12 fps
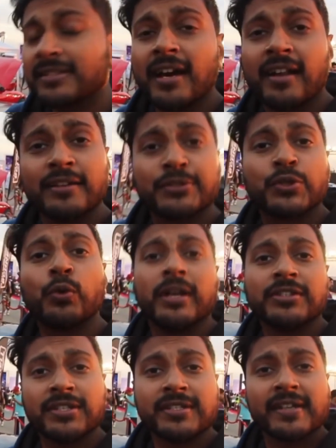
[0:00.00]
this car has two
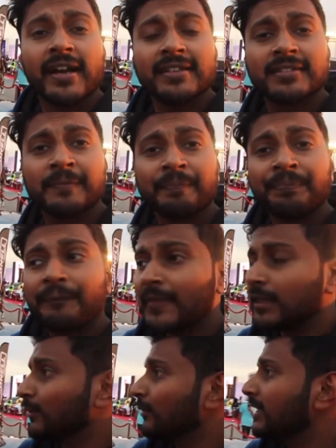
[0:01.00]
engines guys
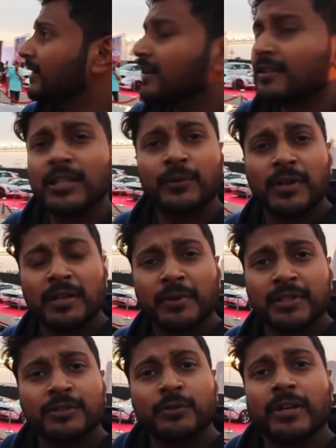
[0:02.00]
the only car in the world
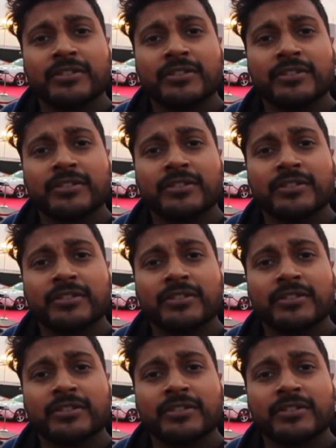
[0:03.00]
with two